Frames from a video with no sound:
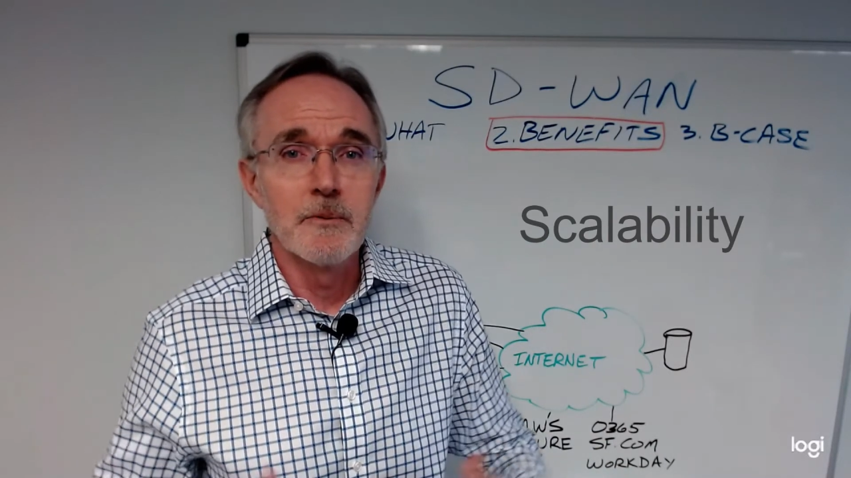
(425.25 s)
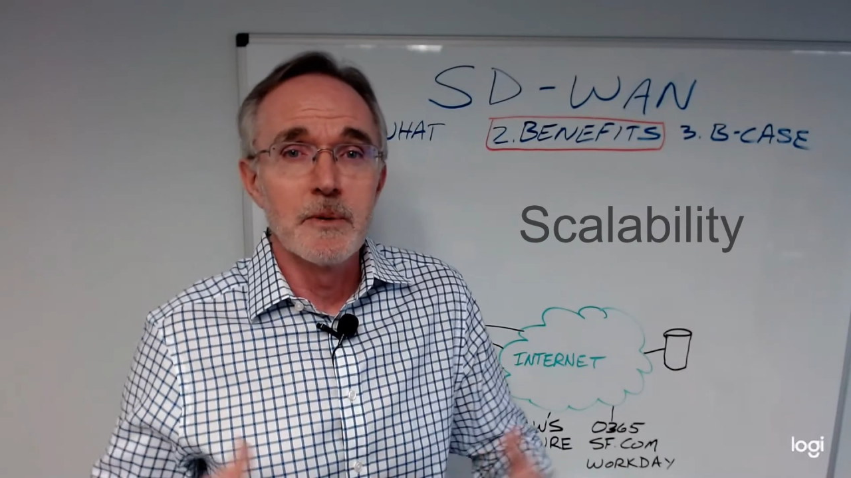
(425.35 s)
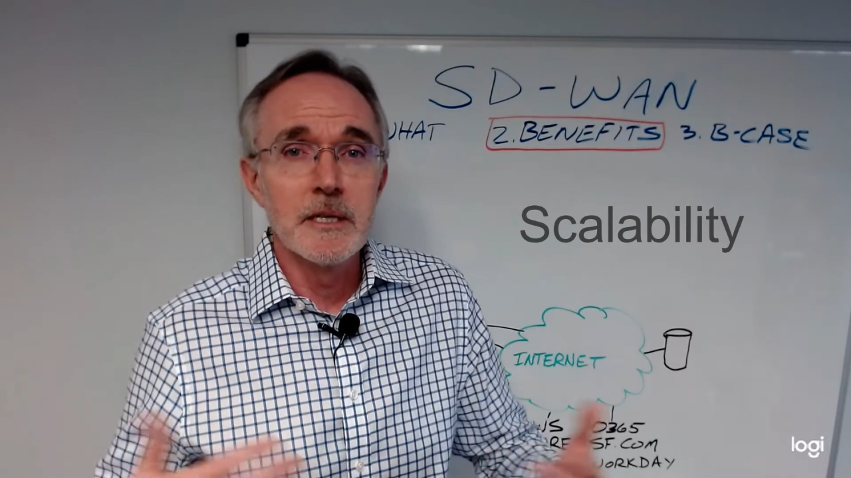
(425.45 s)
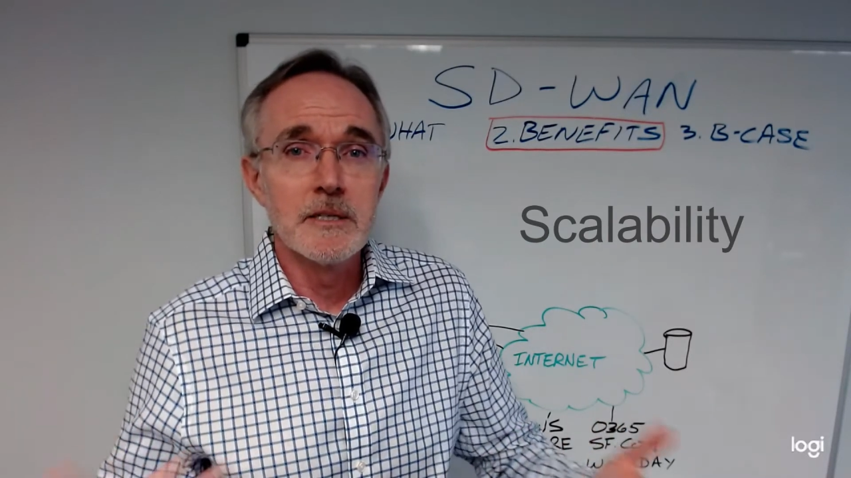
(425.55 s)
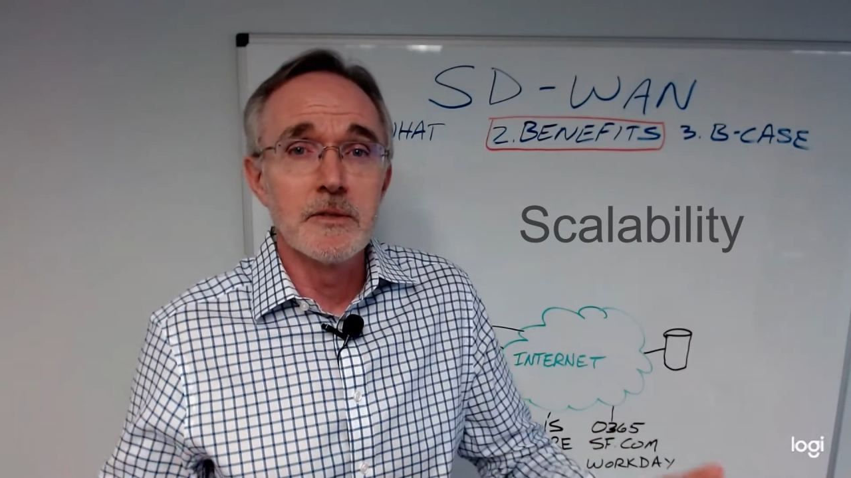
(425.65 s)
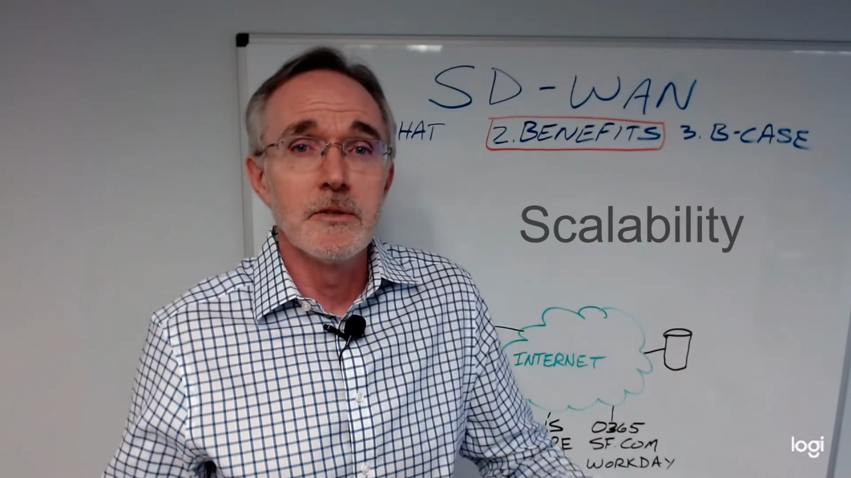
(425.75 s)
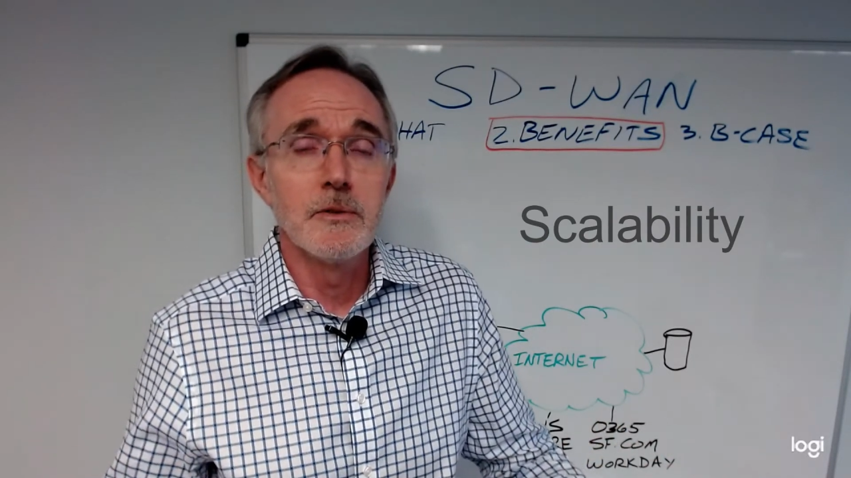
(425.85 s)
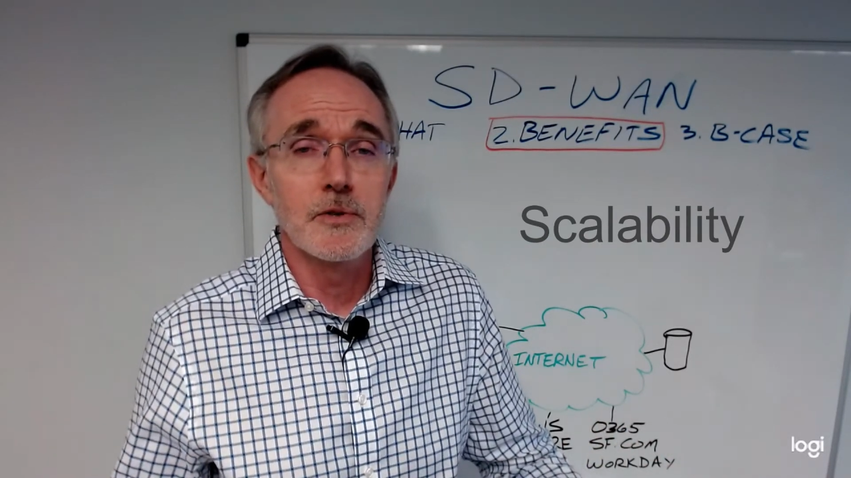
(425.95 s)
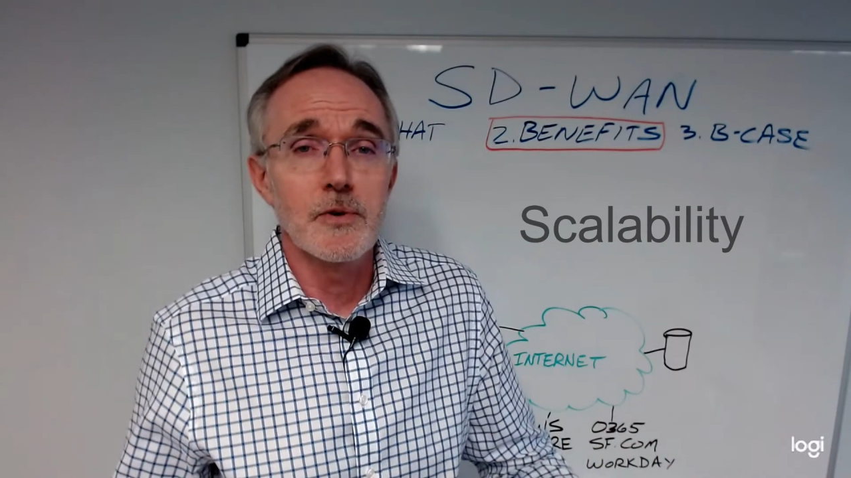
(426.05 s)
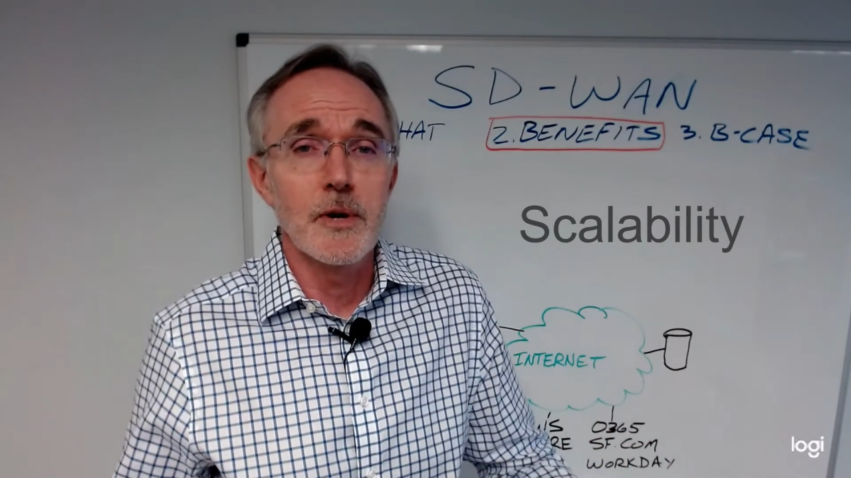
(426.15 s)
releases new
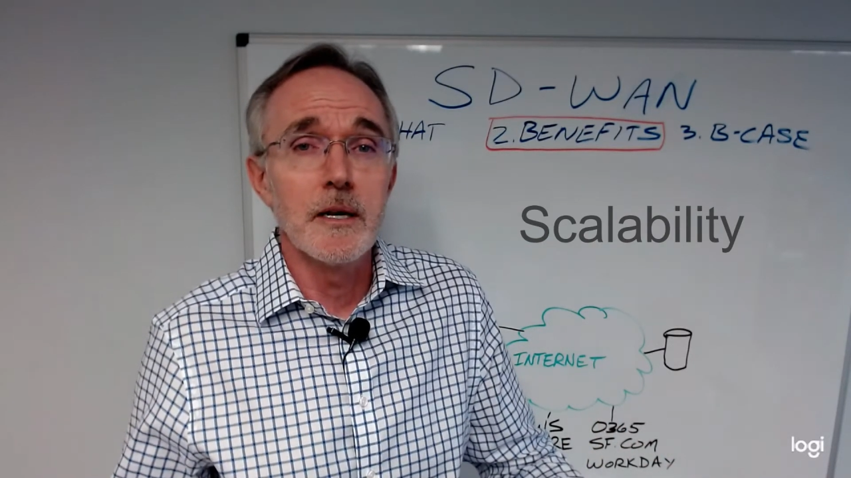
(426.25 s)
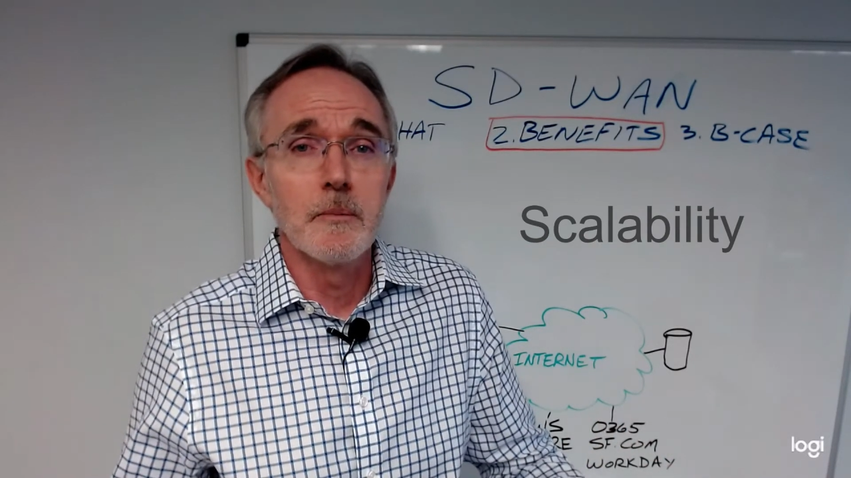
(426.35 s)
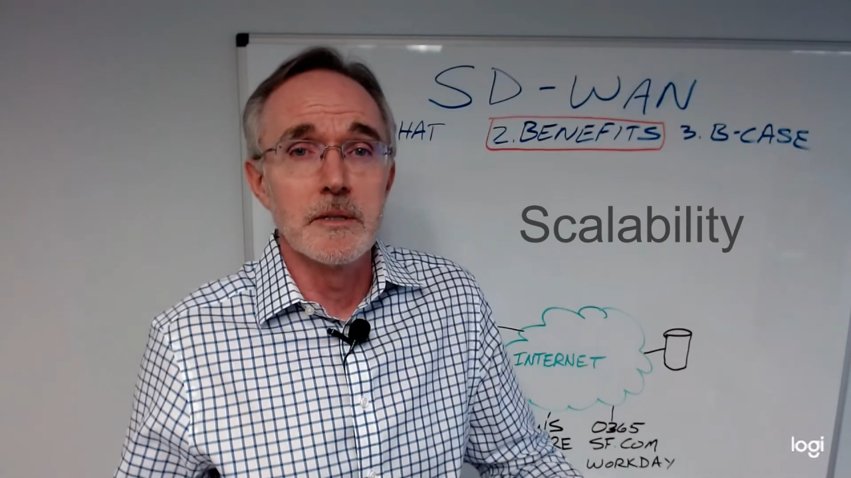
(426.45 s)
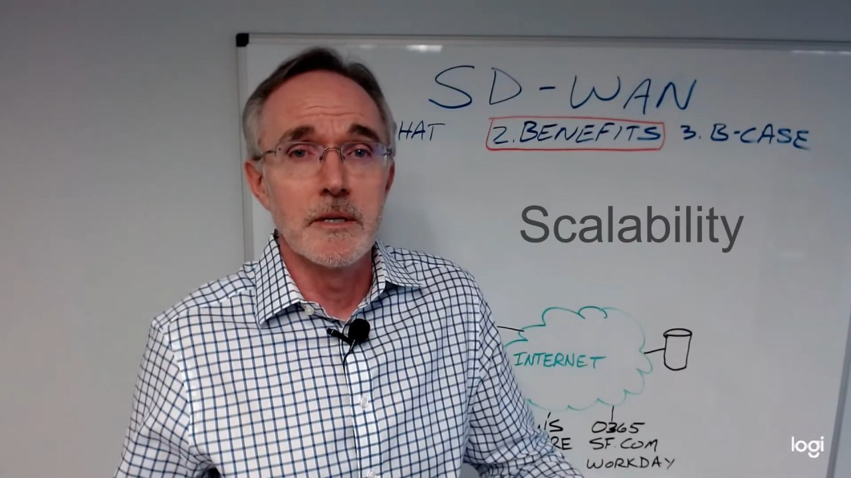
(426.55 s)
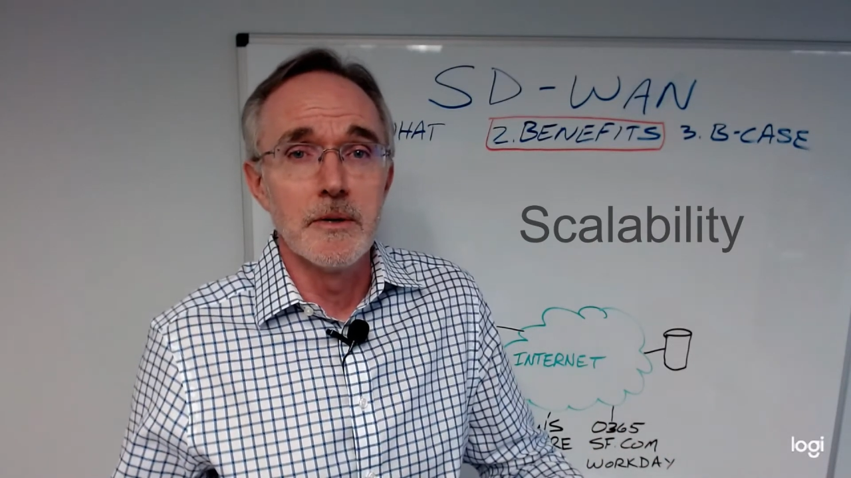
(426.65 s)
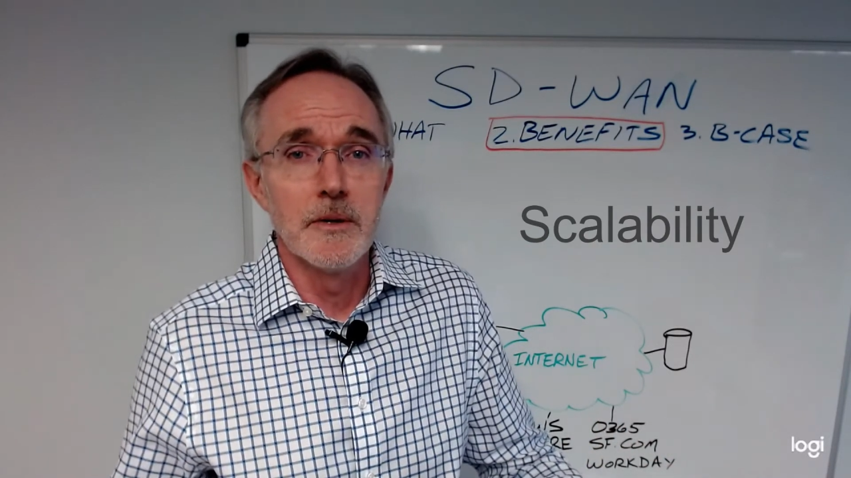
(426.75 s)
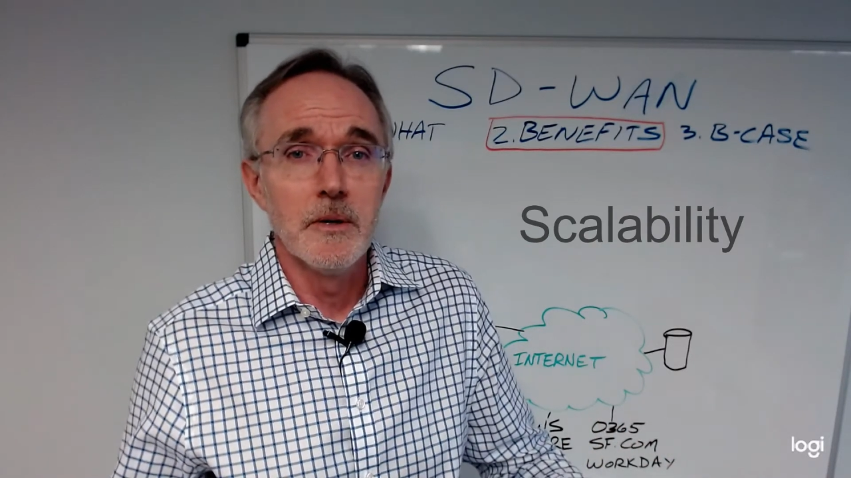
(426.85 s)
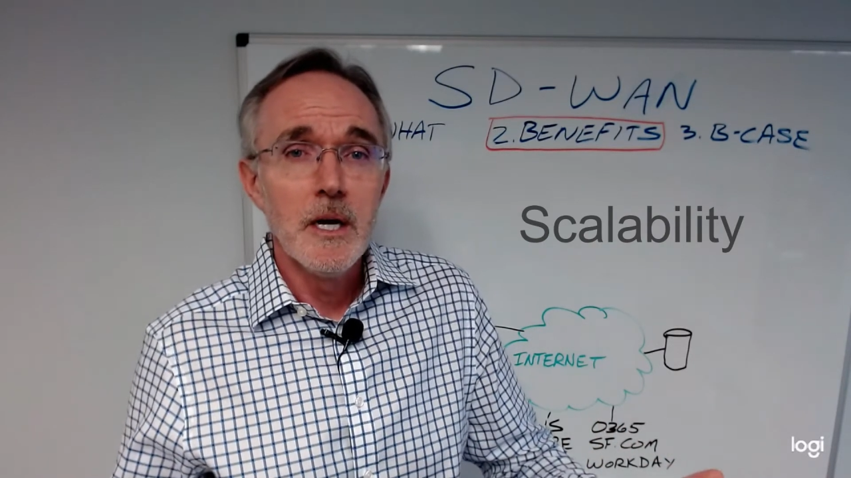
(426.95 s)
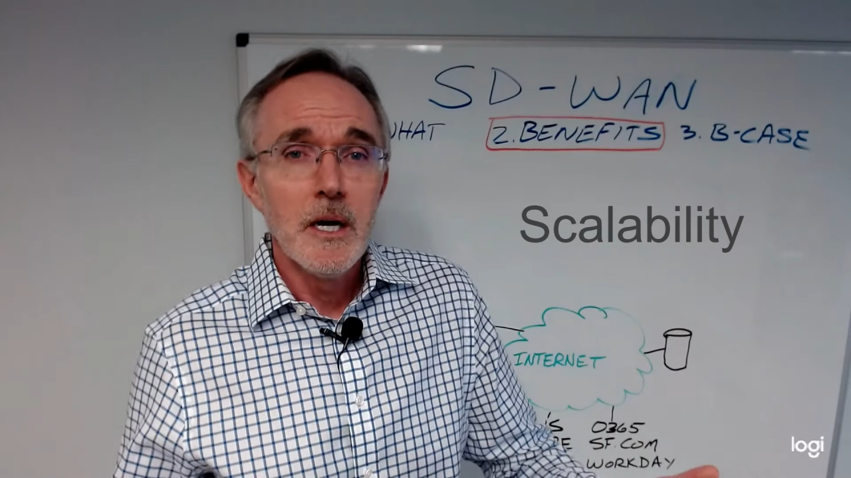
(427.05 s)
training material,